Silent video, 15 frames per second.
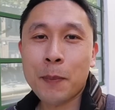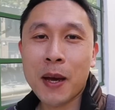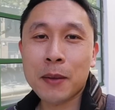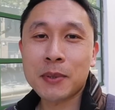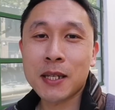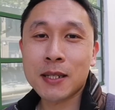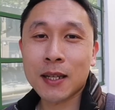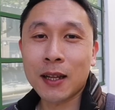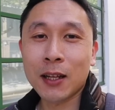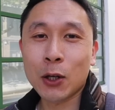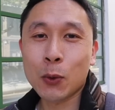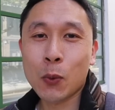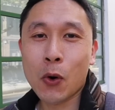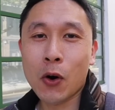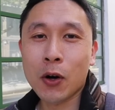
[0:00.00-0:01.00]
Pepsi's a
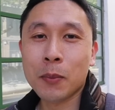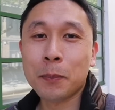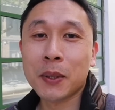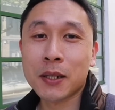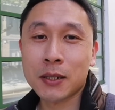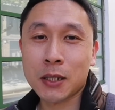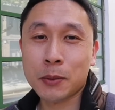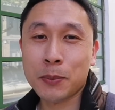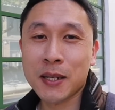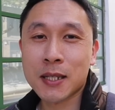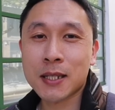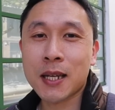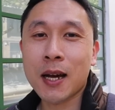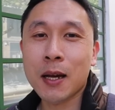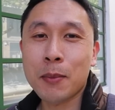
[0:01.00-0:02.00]
little warm because it's been
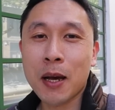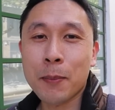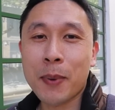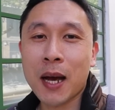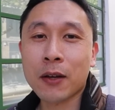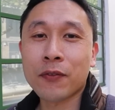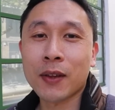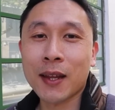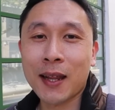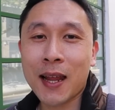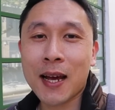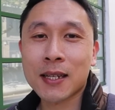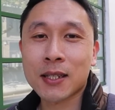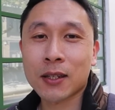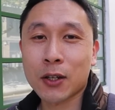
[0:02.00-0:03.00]
sat in my bag for the
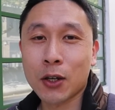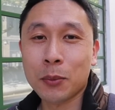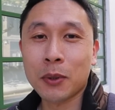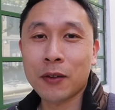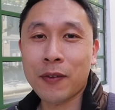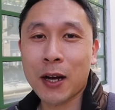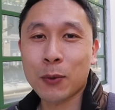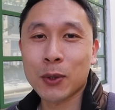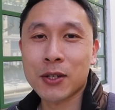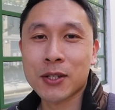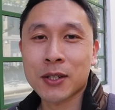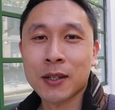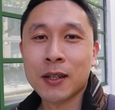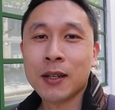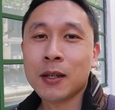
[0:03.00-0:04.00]
last couple of
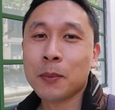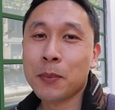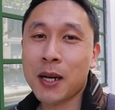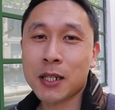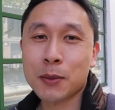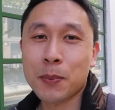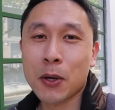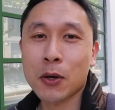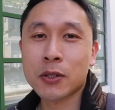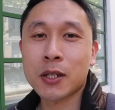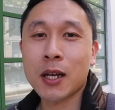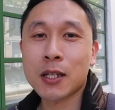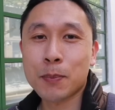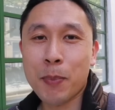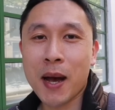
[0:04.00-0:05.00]
hours, but I suppose
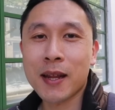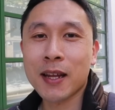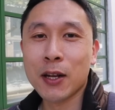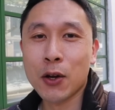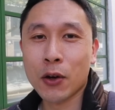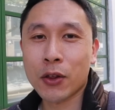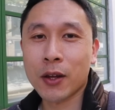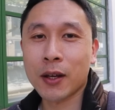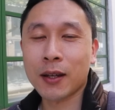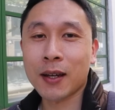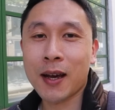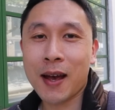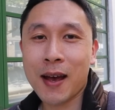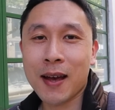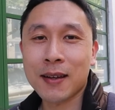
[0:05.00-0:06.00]
it's better than nothing,
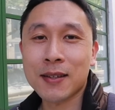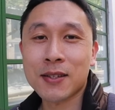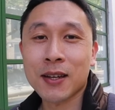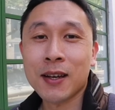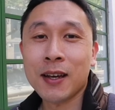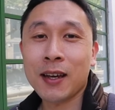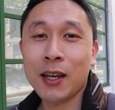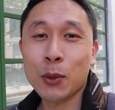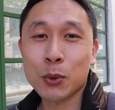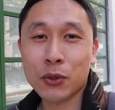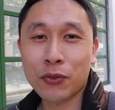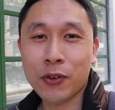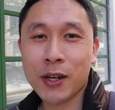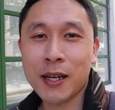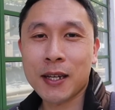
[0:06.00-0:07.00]
and it was
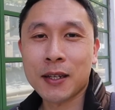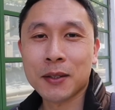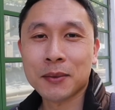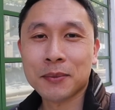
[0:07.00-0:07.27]
free.